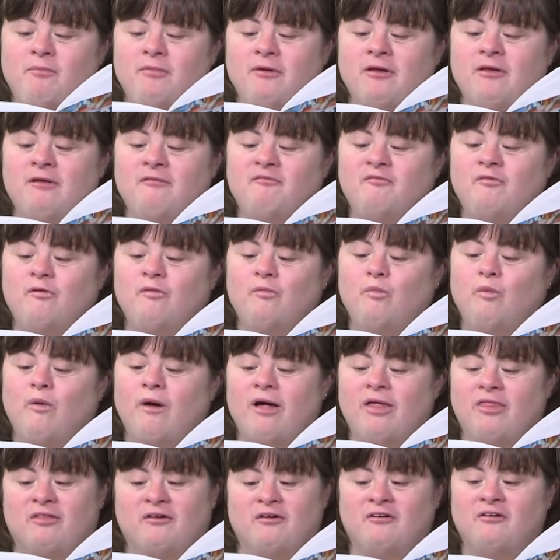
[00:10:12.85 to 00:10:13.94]
beautiful
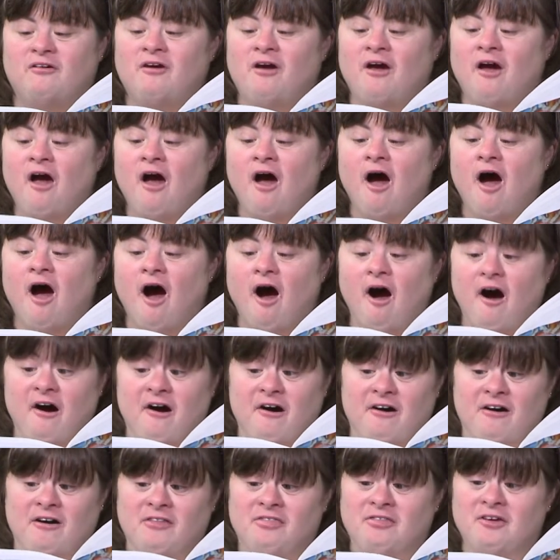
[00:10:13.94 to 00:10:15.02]
weather
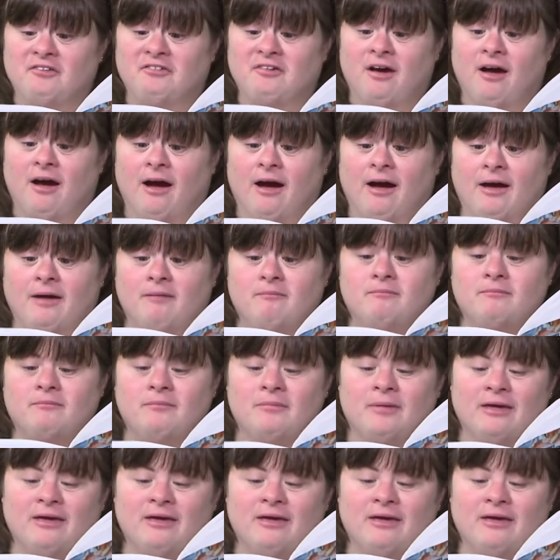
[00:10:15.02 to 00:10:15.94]
all the time.